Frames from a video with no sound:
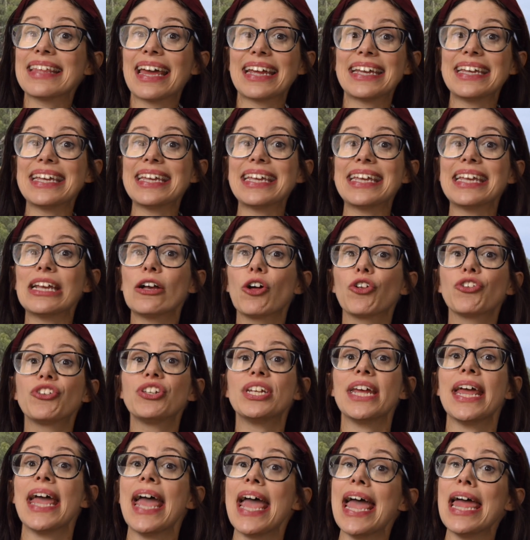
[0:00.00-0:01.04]
that he healed
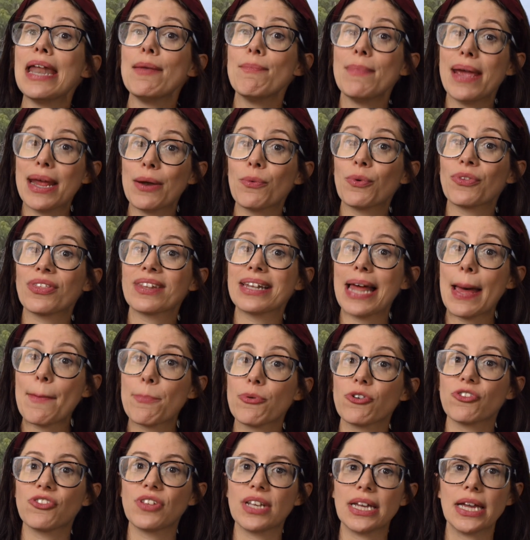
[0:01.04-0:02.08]
10 men with
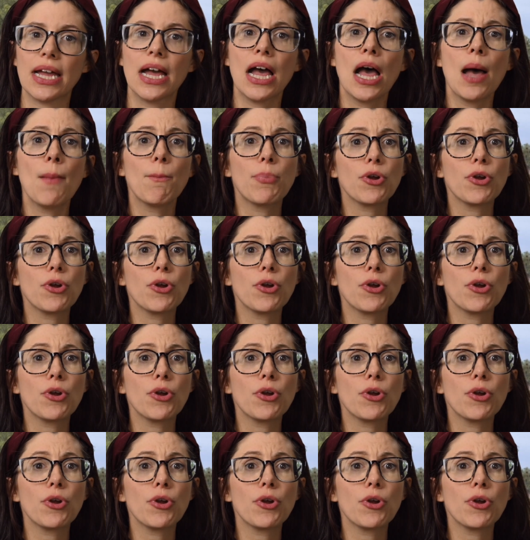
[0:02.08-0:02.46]
leprosy,